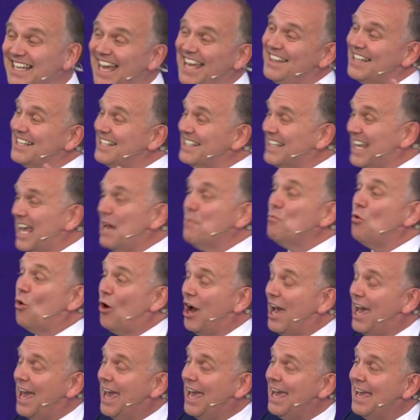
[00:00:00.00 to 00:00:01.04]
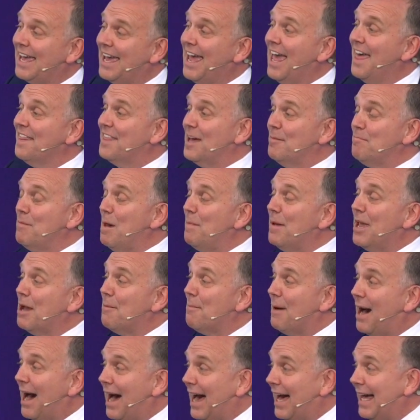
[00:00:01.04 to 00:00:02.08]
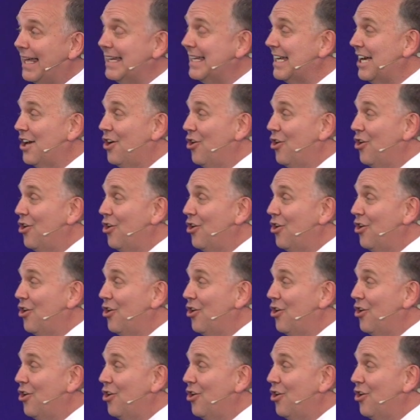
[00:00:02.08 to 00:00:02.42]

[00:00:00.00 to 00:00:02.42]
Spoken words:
In the same way that maybe a man